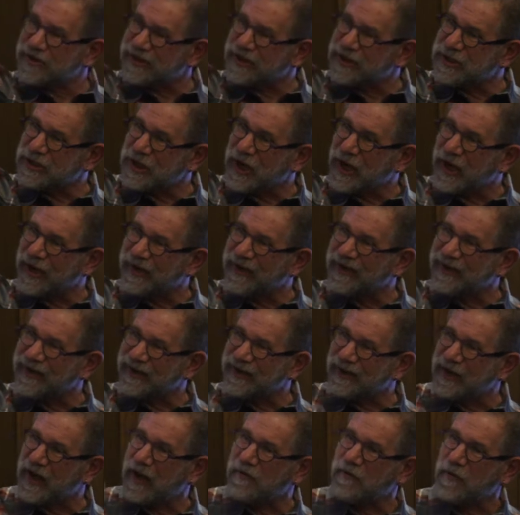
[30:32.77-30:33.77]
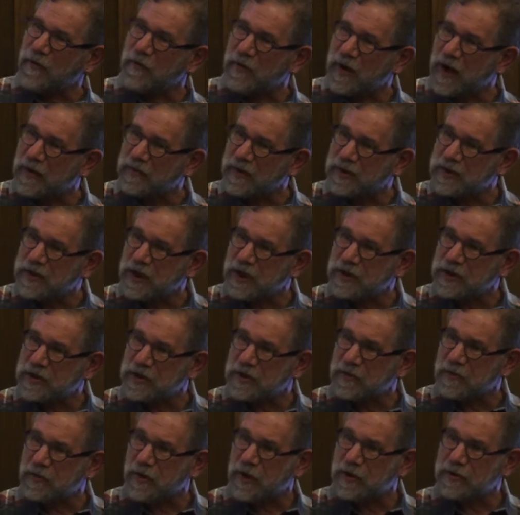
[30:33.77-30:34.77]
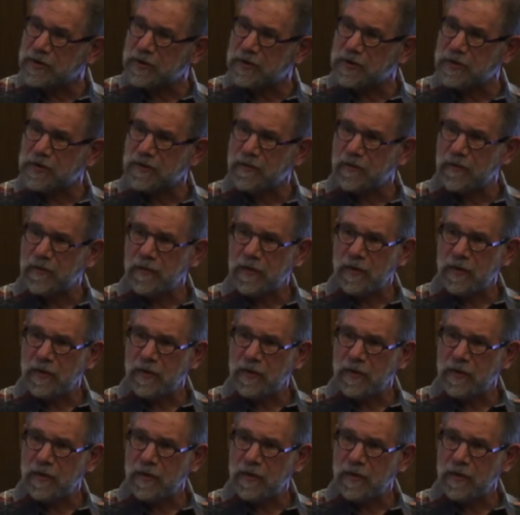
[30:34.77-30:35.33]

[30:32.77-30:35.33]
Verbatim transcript: design level when I'm discussing the process.